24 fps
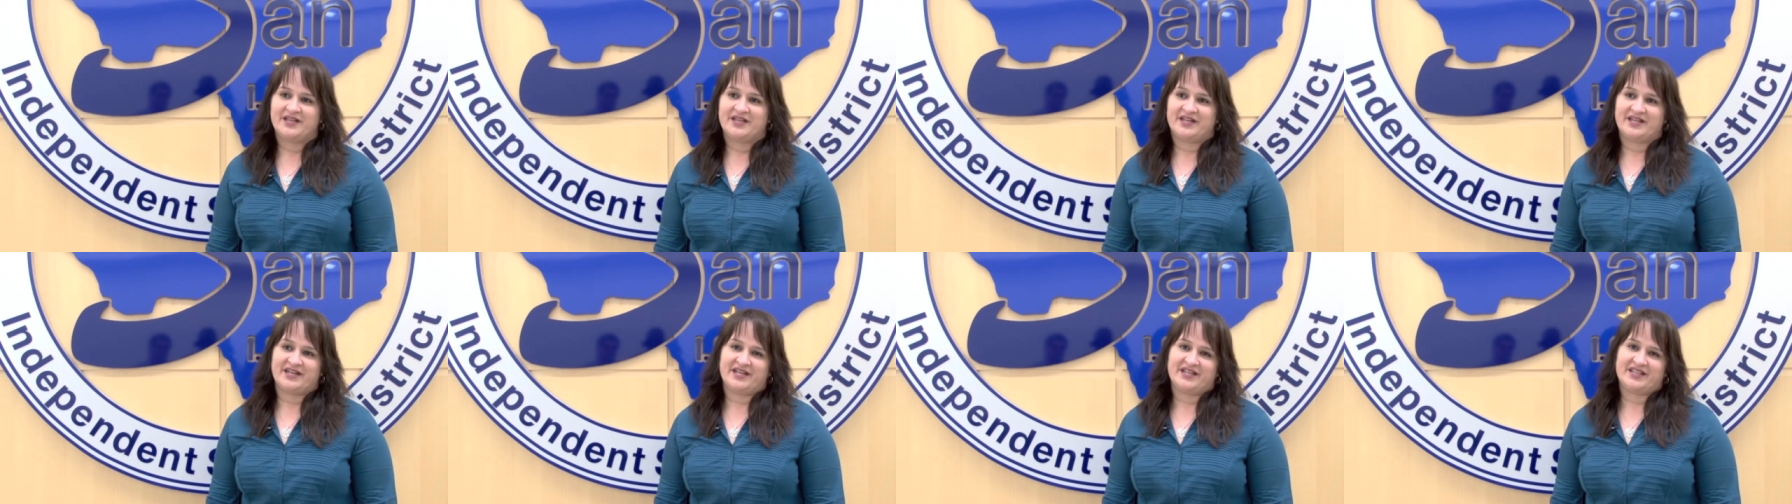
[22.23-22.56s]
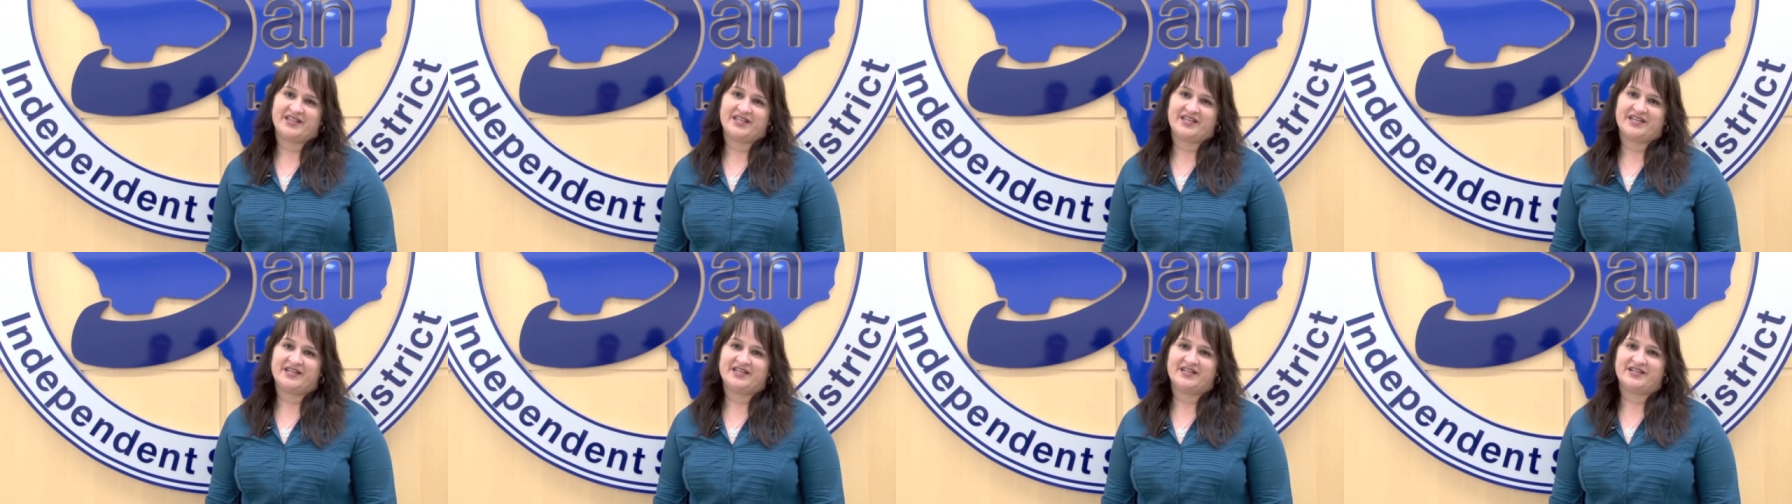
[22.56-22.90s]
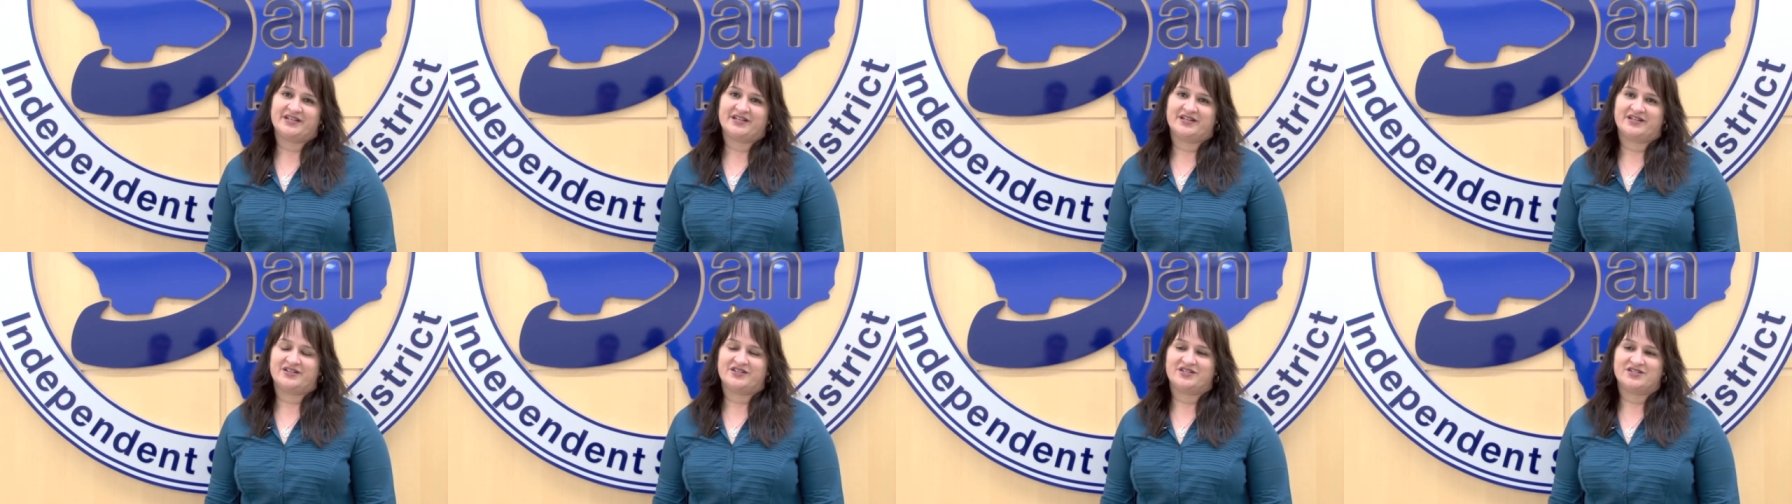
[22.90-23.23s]
and I think
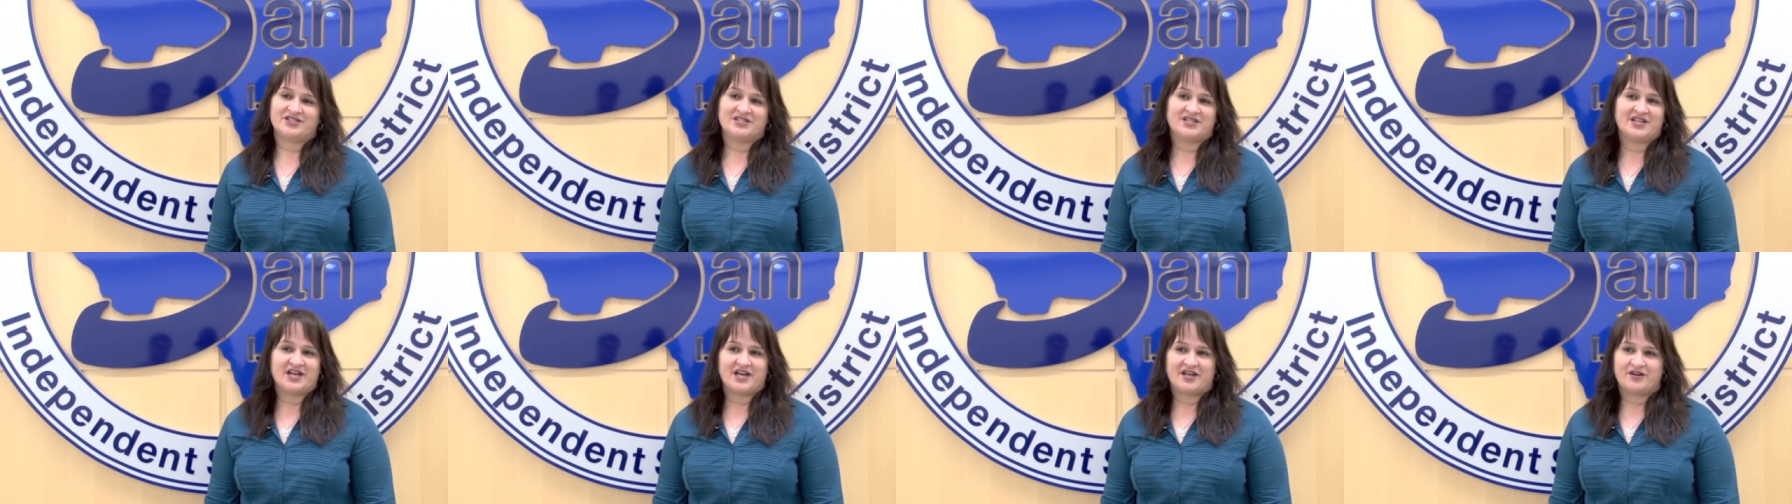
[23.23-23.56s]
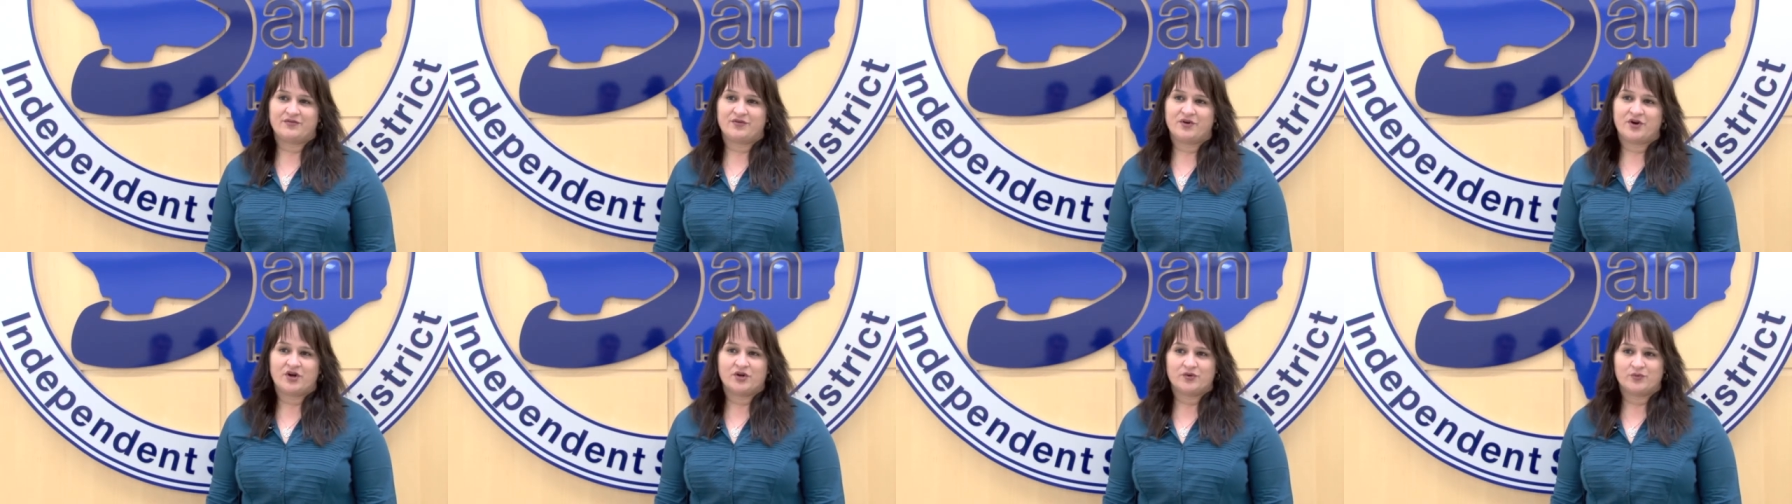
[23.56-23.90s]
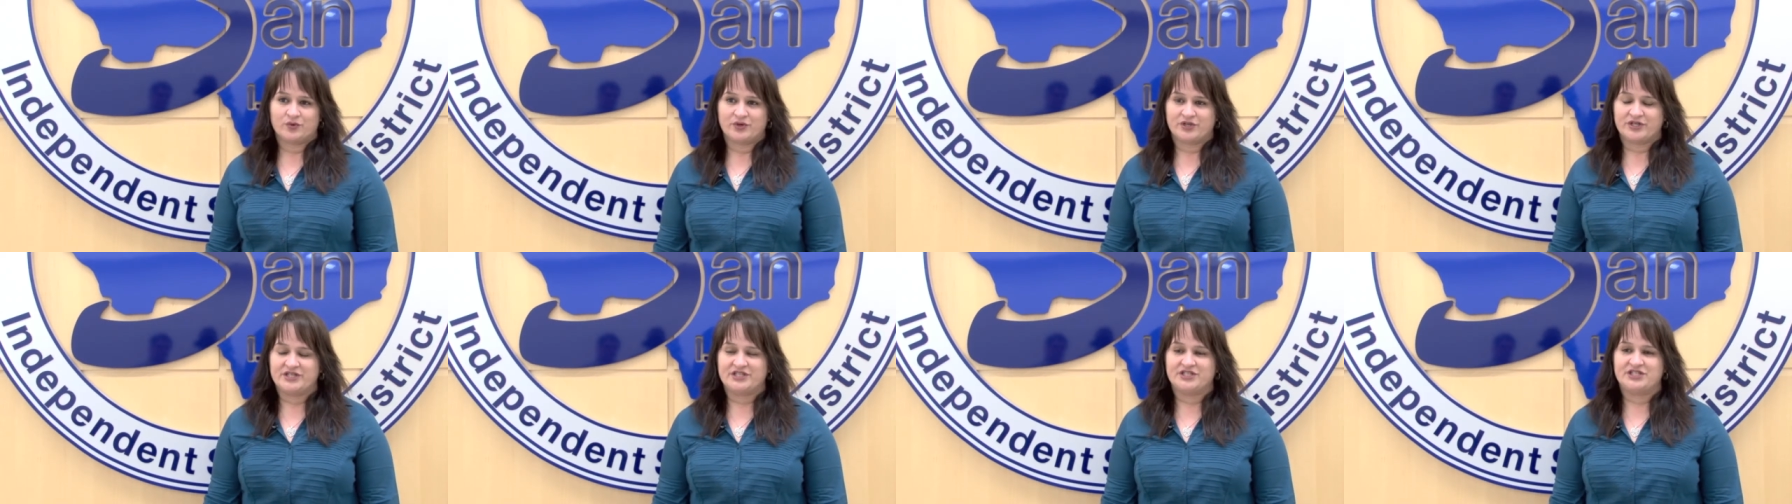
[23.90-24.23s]
uh, there's a lot of
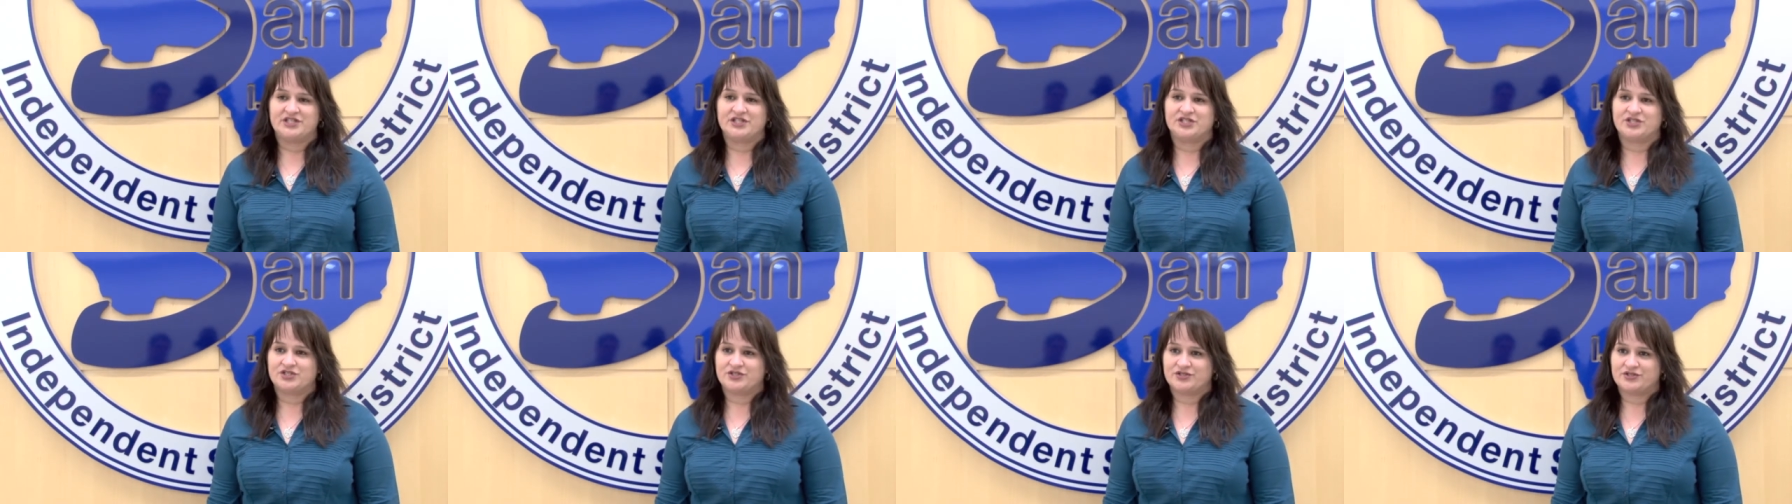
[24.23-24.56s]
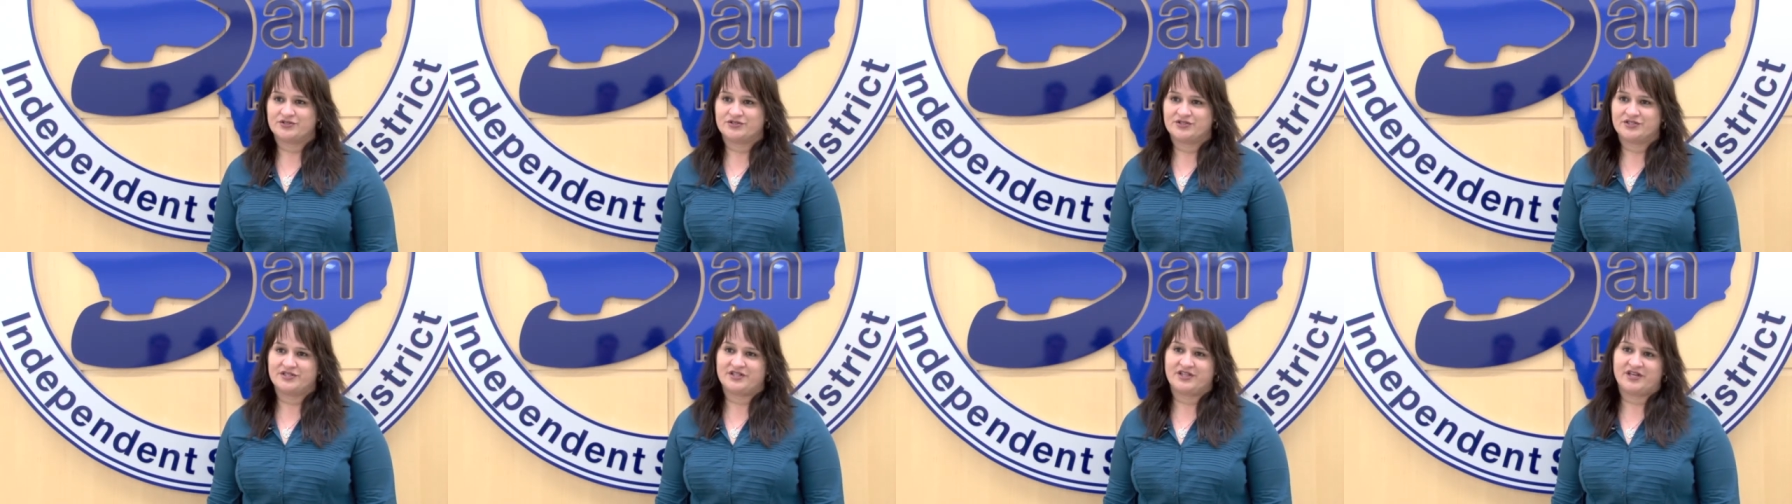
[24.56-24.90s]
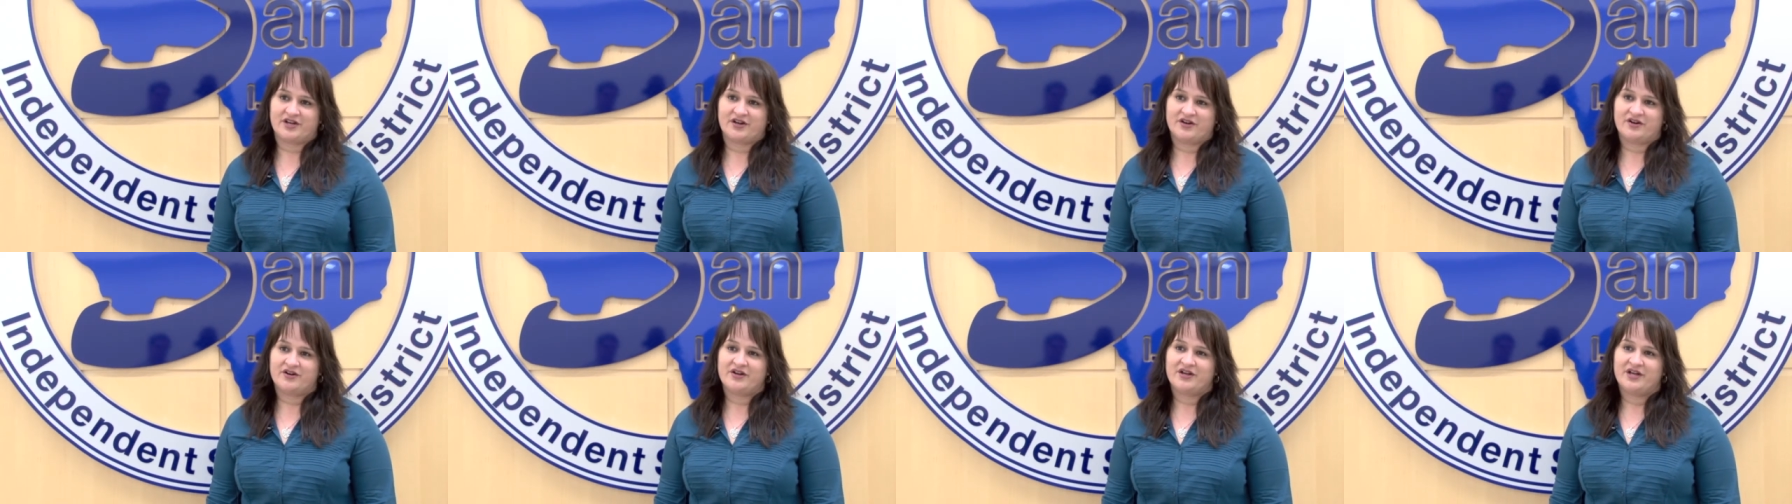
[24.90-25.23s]
hardworking teachers
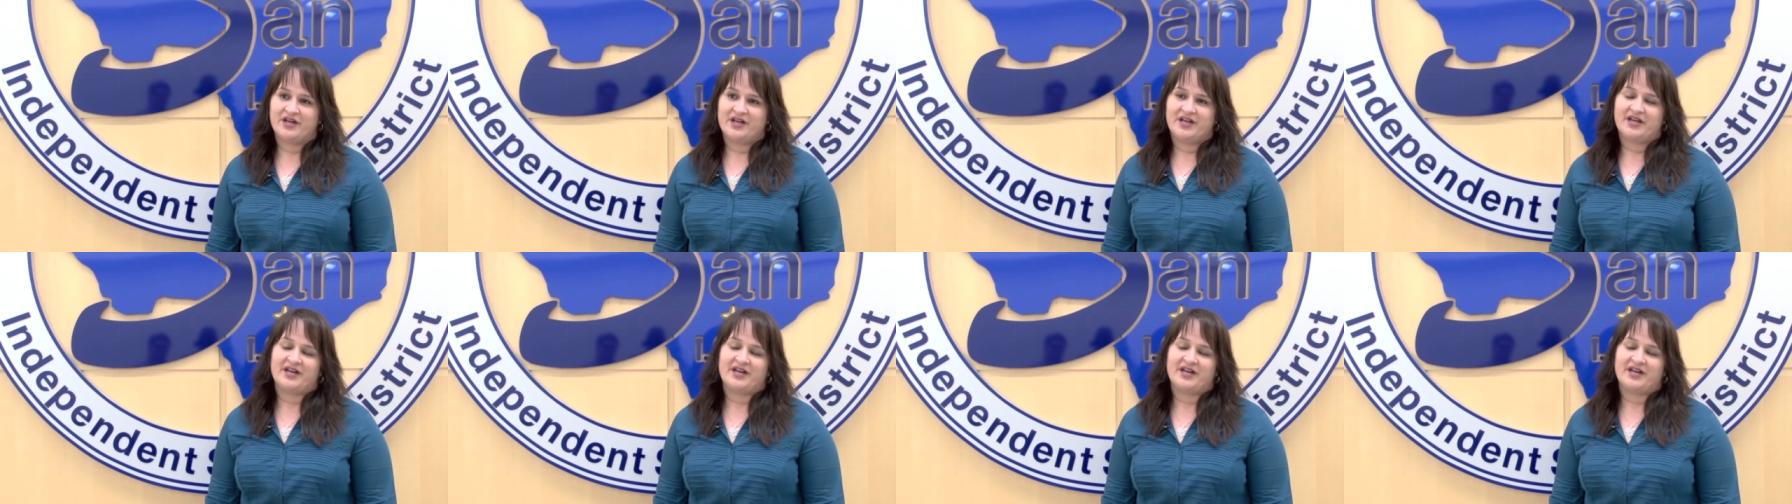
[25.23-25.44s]
there